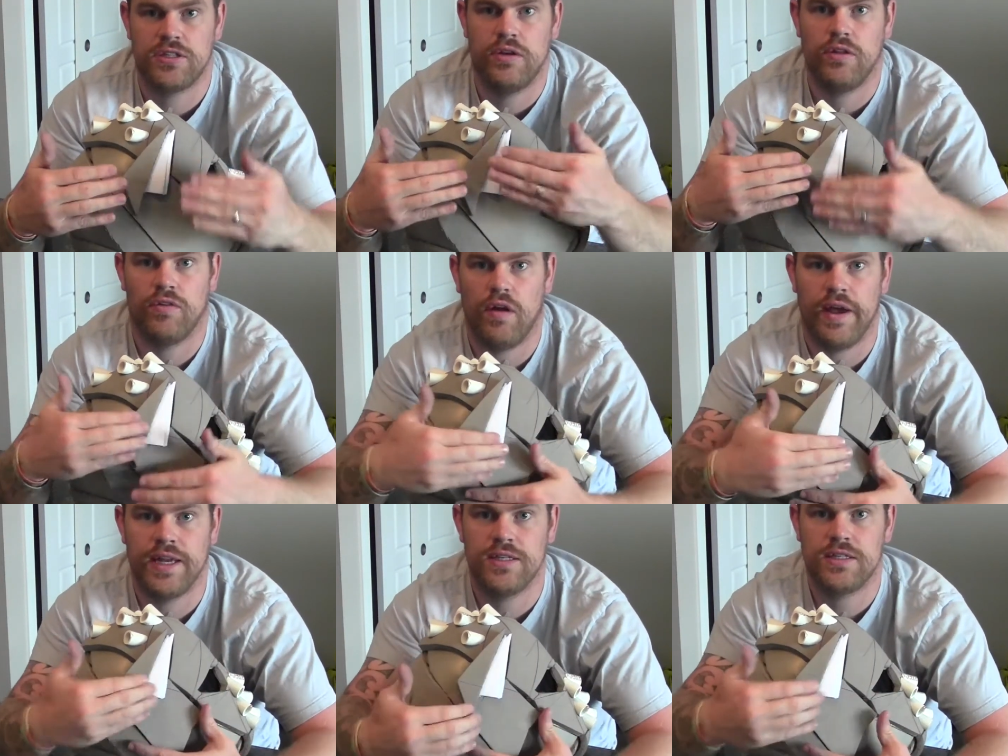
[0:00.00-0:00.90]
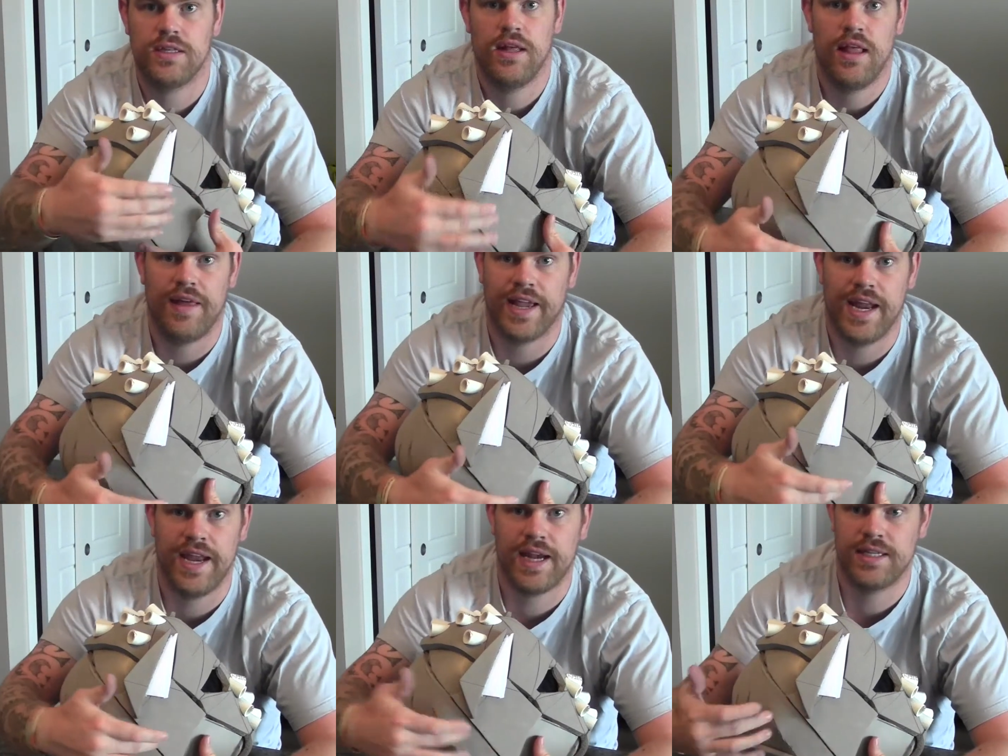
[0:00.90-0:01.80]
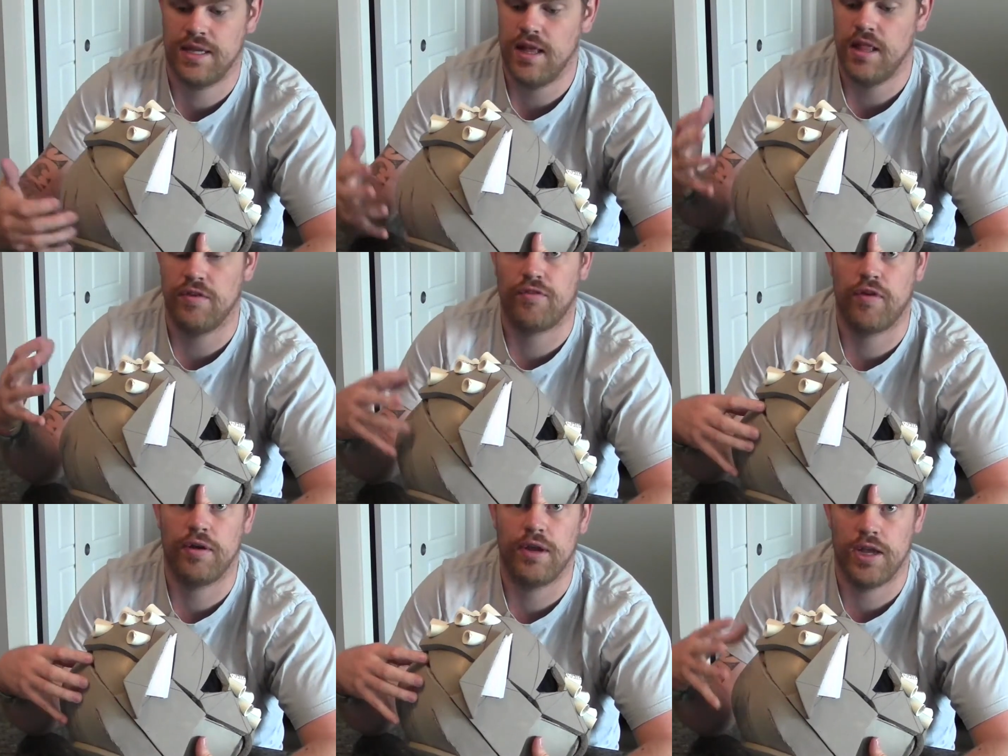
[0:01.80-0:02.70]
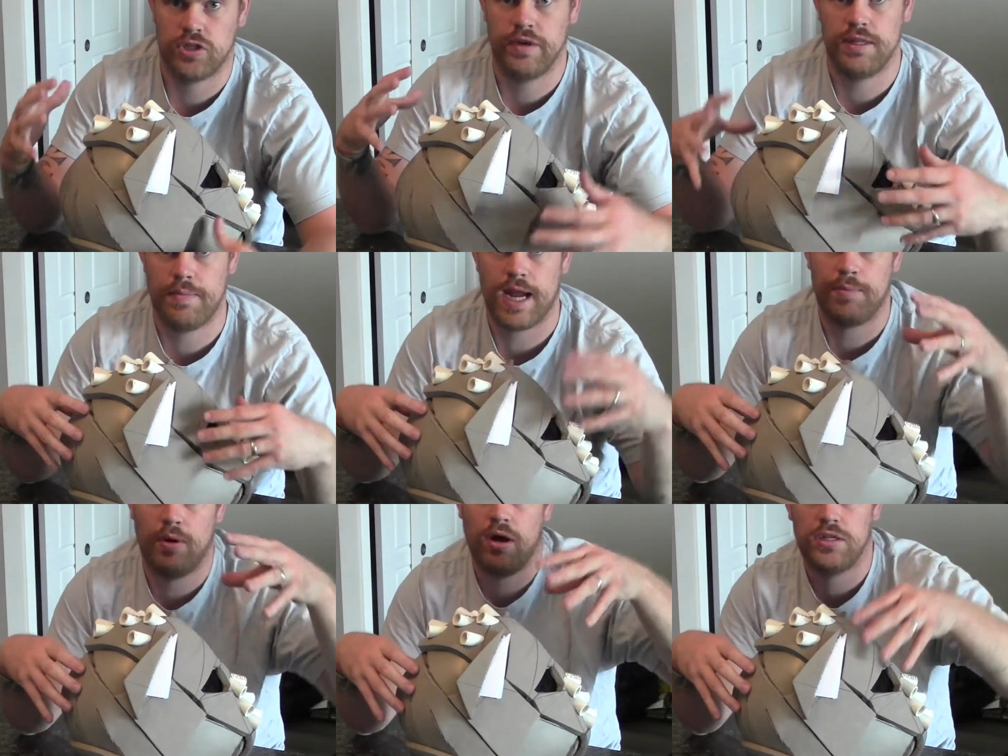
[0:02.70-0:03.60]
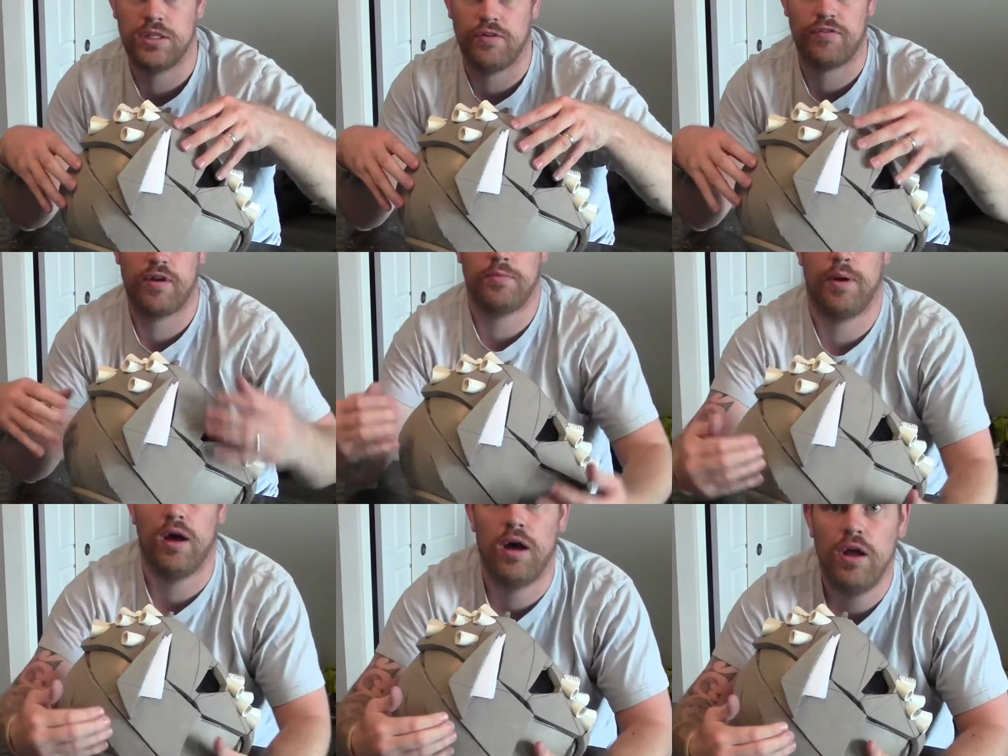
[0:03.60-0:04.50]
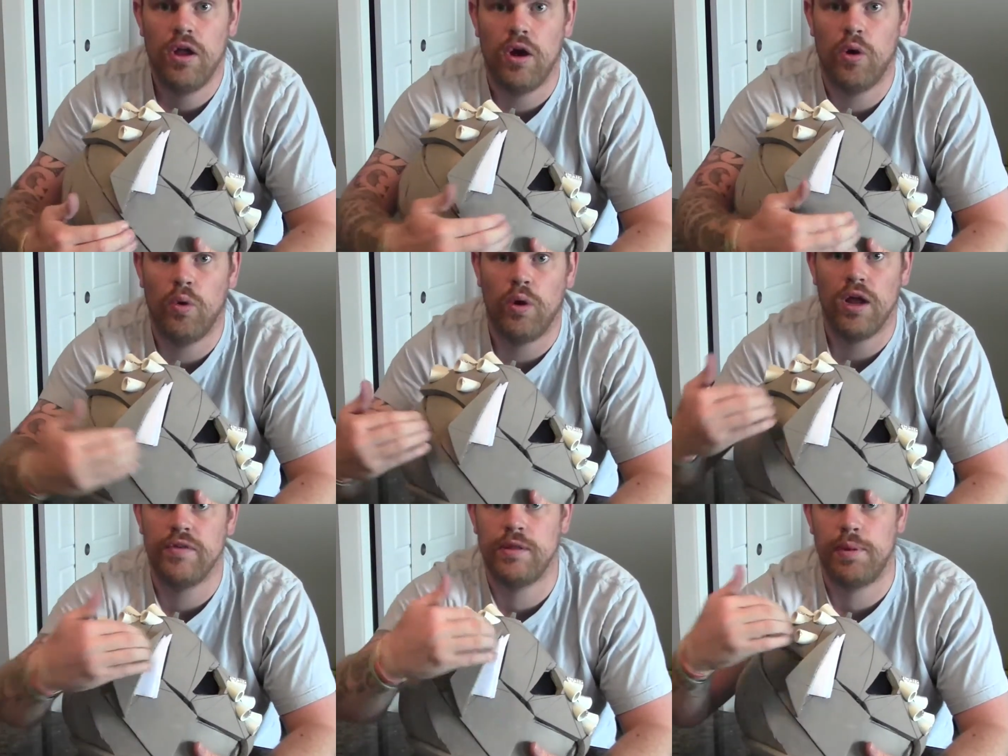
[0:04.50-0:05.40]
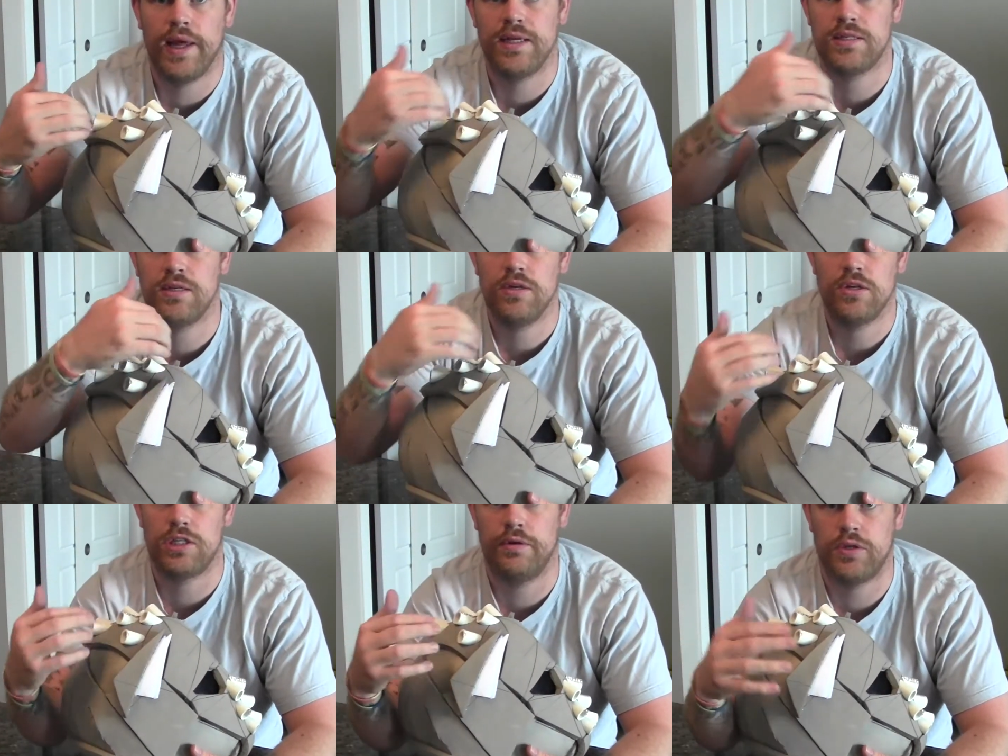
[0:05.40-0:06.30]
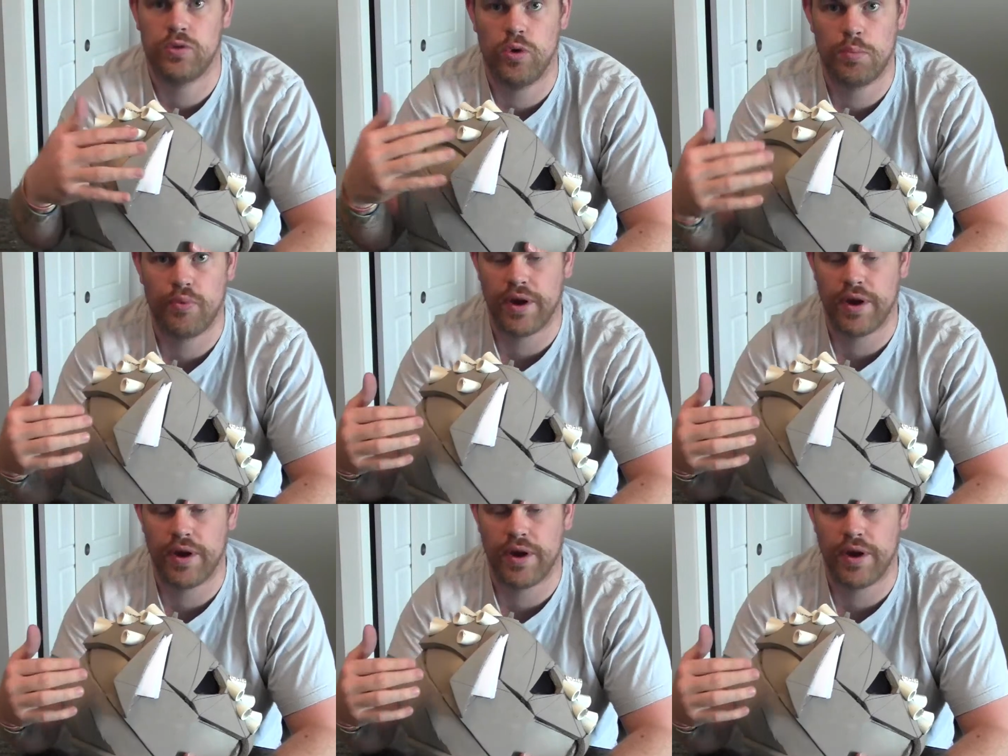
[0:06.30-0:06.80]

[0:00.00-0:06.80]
So the lines that connect the front, uh, sorry, the back part to the front part are all over the place. So it sort of